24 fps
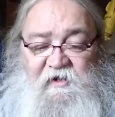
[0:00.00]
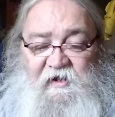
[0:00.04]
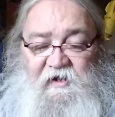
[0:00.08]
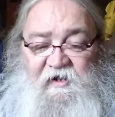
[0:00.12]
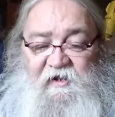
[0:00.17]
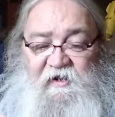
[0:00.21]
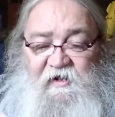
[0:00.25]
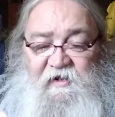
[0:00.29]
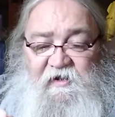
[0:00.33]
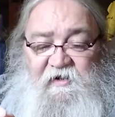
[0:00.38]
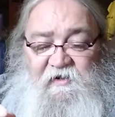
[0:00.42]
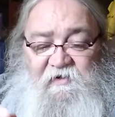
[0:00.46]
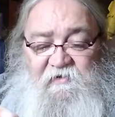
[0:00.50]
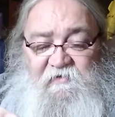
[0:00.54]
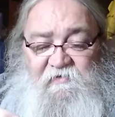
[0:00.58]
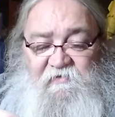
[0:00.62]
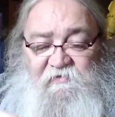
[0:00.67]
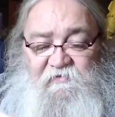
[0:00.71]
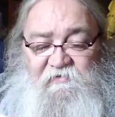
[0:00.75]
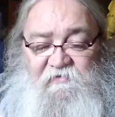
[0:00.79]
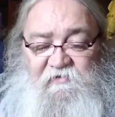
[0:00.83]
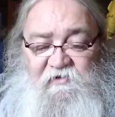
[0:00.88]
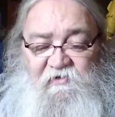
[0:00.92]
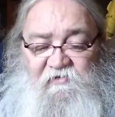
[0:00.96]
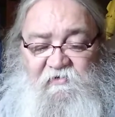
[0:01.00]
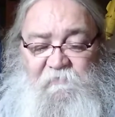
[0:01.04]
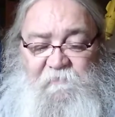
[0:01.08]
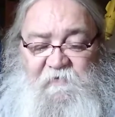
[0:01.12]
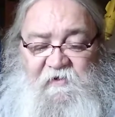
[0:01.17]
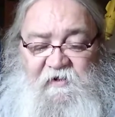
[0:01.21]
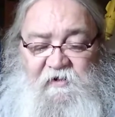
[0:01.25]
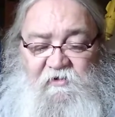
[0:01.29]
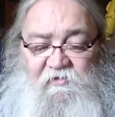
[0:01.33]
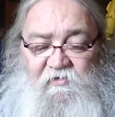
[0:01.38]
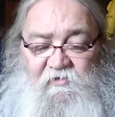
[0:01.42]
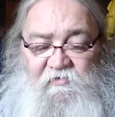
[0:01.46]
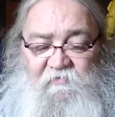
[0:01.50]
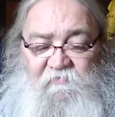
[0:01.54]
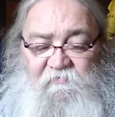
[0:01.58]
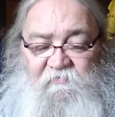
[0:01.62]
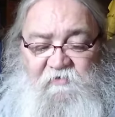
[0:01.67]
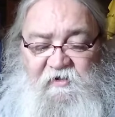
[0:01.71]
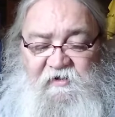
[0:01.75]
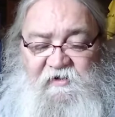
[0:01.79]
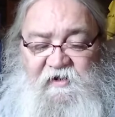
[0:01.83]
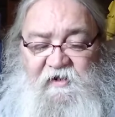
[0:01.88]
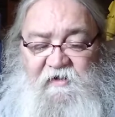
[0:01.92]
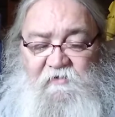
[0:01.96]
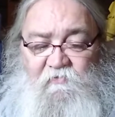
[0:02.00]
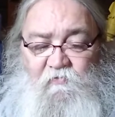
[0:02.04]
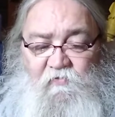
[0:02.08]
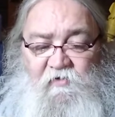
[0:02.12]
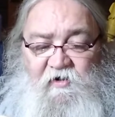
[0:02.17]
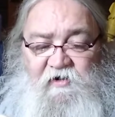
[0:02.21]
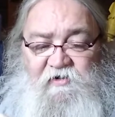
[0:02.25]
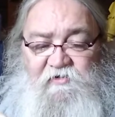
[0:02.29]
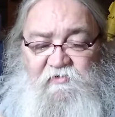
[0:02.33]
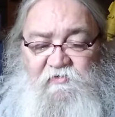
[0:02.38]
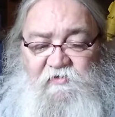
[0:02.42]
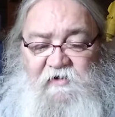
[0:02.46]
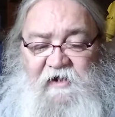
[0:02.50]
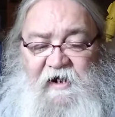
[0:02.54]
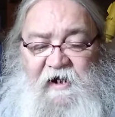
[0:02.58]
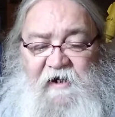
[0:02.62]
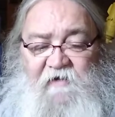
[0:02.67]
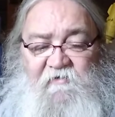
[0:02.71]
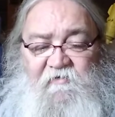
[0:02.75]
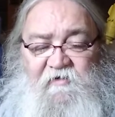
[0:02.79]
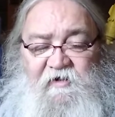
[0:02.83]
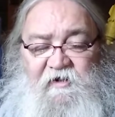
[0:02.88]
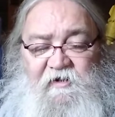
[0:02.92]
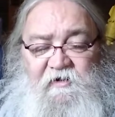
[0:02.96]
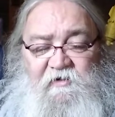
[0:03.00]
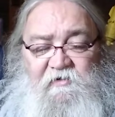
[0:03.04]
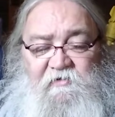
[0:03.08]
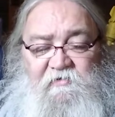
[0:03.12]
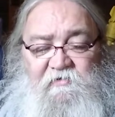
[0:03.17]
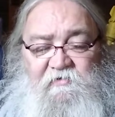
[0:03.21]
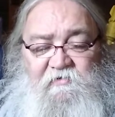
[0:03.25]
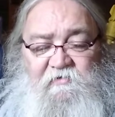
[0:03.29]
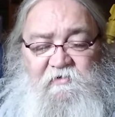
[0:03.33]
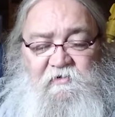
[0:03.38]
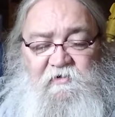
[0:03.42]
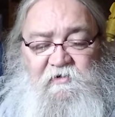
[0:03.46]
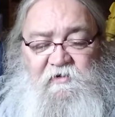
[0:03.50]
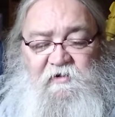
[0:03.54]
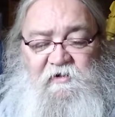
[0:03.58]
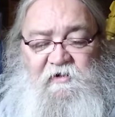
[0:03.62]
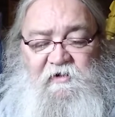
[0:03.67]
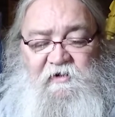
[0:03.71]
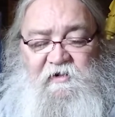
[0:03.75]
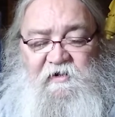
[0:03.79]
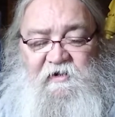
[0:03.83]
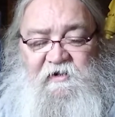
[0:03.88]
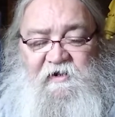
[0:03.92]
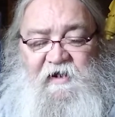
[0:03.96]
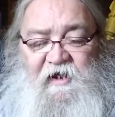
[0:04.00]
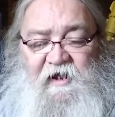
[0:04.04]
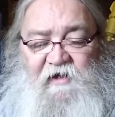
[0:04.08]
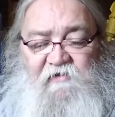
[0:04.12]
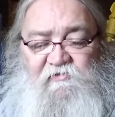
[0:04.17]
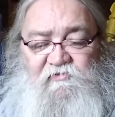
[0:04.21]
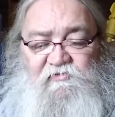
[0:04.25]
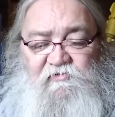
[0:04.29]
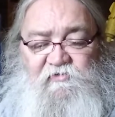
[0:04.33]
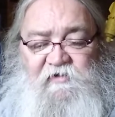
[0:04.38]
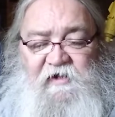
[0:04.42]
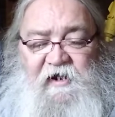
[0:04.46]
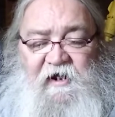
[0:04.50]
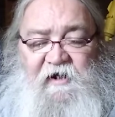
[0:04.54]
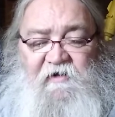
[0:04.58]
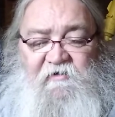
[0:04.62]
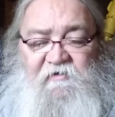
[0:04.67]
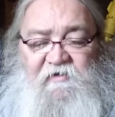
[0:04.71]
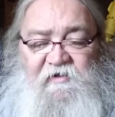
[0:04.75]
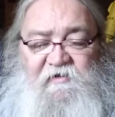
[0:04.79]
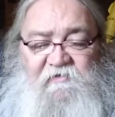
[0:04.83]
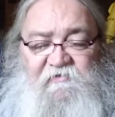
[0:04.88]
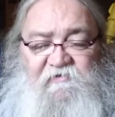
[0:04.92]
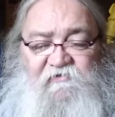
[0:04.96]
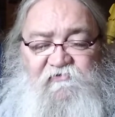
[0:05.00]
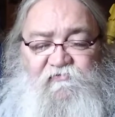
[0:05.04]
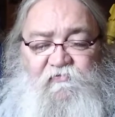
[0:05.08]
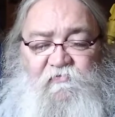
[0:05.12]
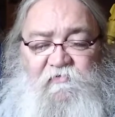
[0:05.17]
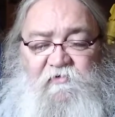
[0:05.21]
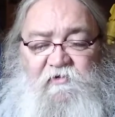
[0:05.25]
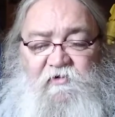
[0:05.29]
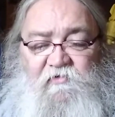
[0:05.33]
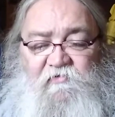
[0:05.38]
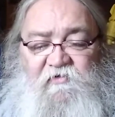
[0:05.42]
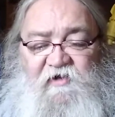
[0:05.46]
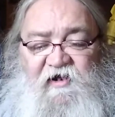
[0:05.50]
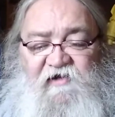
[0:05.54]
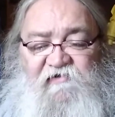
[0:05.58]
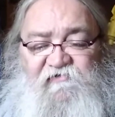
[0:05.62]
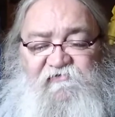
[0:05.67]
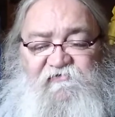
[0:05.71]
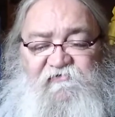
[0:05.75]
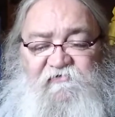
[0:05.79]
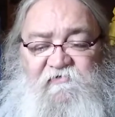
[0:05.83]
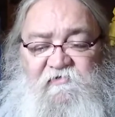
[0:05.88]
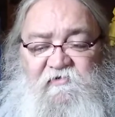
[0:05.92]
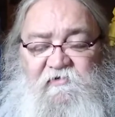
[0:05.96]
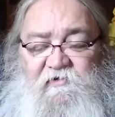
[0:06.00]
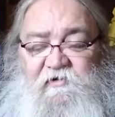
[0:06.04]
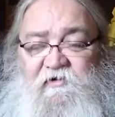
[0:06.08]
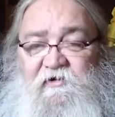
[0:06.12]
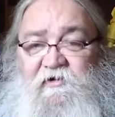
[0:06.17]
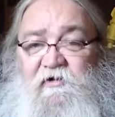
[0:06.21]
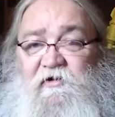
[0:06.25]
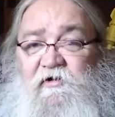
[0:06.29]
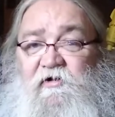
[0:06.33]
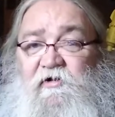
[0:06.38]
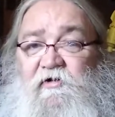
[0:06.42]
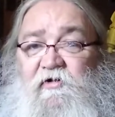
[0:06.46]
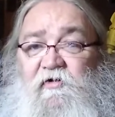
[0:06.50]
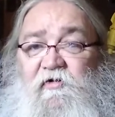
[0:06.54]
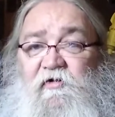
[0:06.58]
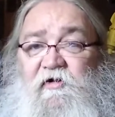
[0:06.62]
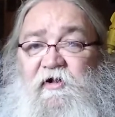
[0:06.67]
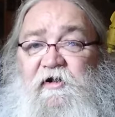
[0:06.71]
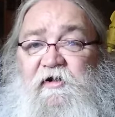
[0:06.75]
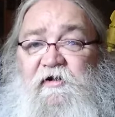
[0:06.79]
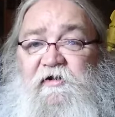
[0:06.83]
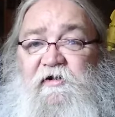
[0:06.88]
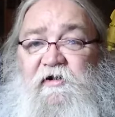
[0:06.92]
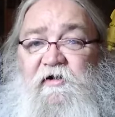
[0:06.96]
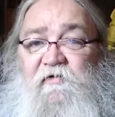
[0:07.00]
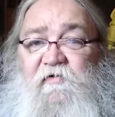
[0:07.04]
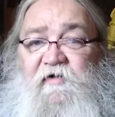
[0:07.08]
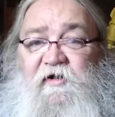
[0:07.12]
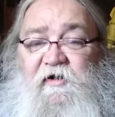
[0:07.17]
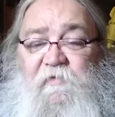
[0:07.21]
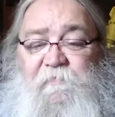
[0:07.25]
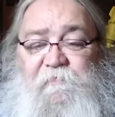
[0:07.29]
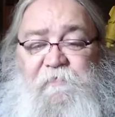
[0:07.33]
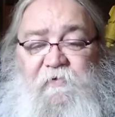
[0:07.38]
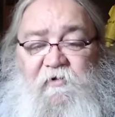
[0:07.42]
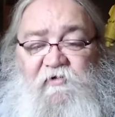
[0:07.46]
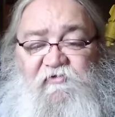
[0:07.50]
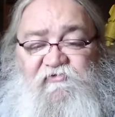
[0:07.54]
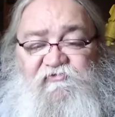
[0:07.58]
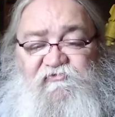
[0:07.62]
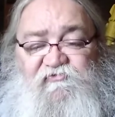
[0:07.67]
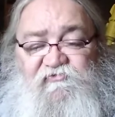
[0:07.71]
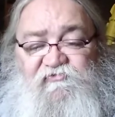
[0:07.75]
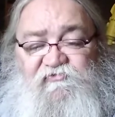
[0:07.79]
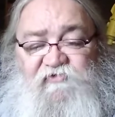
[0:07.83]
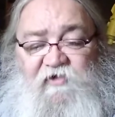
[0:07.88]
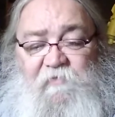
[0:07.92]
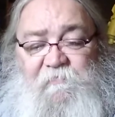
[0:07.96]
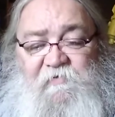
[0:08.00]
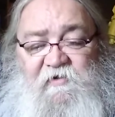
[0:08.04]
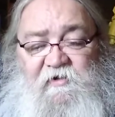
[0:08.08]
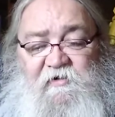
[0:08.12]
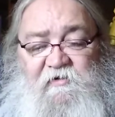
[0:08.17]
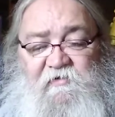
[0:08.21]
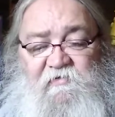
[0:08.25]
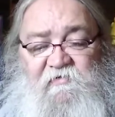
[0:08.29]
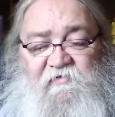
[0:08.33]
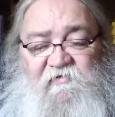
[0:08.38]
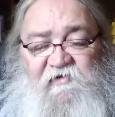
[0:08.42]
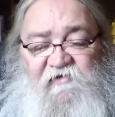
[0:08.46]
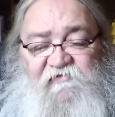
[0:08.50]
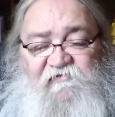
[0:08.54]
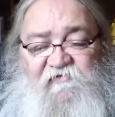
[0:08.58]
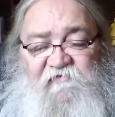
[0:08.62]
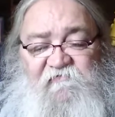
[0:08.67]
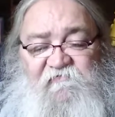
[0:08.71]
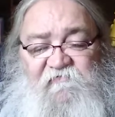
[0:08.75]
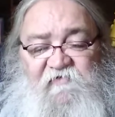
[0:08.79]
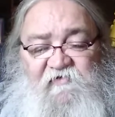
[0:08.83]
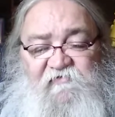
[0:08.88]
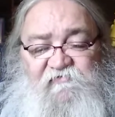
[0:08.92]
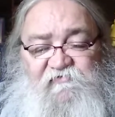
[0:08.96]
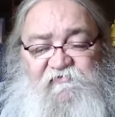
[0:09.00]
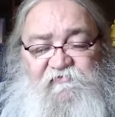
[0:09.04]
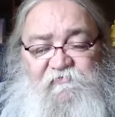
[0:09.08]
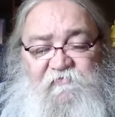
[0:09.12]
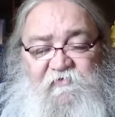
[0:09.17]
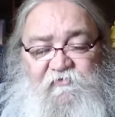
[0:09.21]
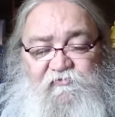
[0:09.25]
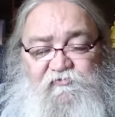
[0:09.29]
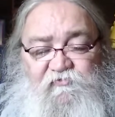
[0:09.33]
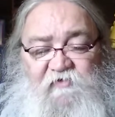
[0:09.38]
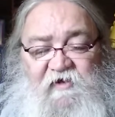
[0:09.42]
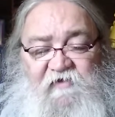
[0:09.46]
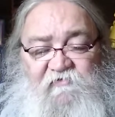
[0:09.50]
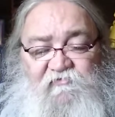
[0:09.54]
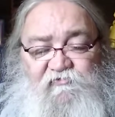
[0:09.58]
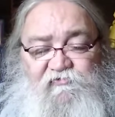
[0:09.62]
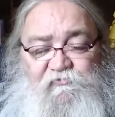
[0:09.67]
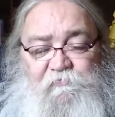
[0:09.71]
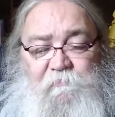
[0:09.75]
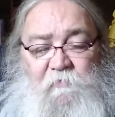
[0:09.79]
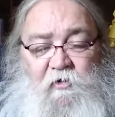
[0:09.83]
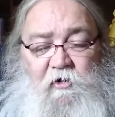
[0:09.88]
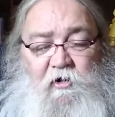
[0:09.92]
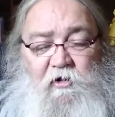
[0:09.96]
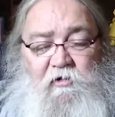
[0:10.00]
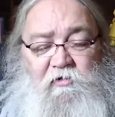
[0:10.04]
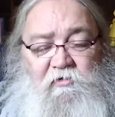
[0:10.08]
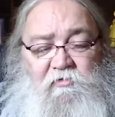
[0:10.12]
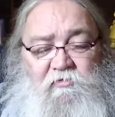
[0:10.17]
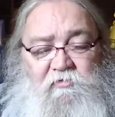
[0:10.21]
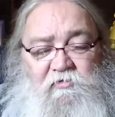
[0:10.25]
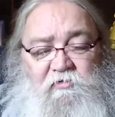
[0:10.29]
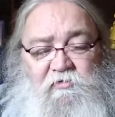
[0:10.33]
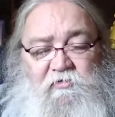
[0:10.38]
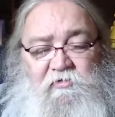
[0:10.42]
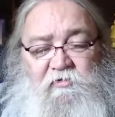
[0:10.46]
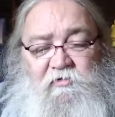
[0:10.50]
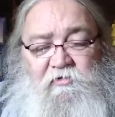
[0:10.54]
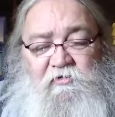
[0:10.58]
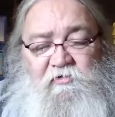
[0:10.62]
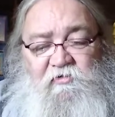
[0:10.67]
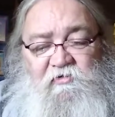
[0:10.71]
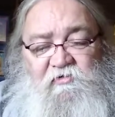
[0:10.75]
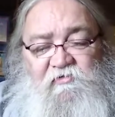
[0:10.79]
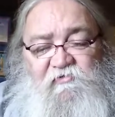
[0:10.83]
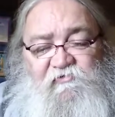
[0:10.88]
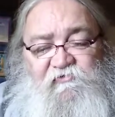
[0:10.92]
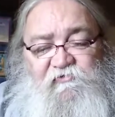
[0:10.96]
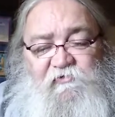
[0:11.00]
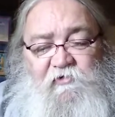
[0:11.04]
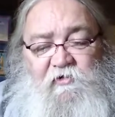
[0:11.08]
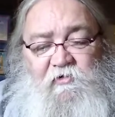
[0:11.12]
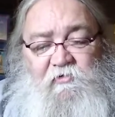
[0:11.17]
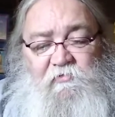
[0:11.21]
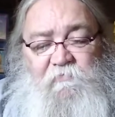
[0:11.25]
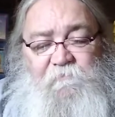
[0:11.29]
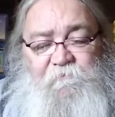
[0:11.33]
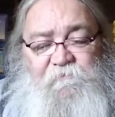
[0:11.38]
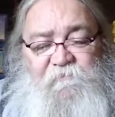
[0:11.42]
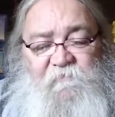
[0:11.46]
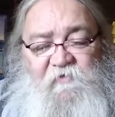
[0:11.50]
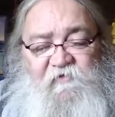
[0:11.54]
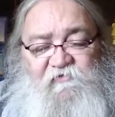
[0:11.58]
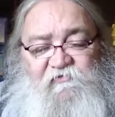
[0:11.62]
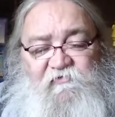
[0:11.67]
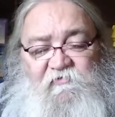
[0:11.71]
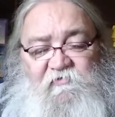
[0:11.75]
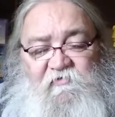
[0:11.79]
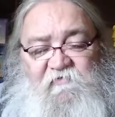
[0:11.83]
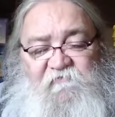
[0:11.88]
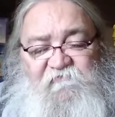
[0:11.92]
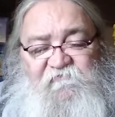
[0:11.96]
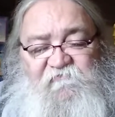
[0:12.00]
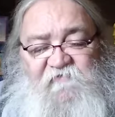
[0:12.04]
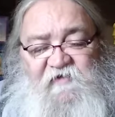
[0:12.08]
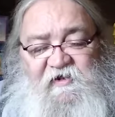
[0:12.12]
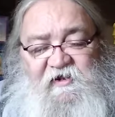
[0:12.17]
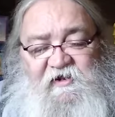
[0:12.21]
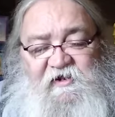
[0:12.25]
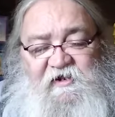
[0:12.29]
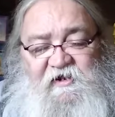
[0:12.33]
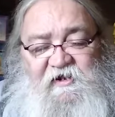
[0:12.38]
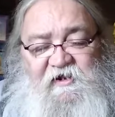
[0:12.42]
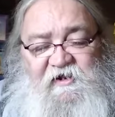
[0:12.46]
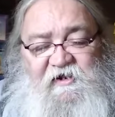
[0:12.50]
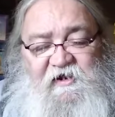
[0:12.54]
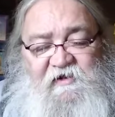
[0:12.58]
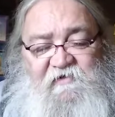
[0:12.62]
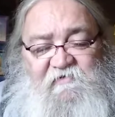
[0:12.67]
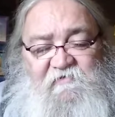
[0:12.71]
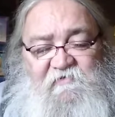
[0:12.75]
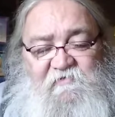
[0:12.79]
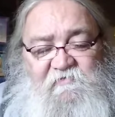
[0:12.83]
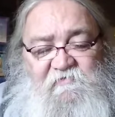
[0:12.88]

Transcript: And you know, depending on again where you carry it and how you carry it, this would go nice on a you know in a purse or something. It's a, it's it's rather small, so it's a little finicky to get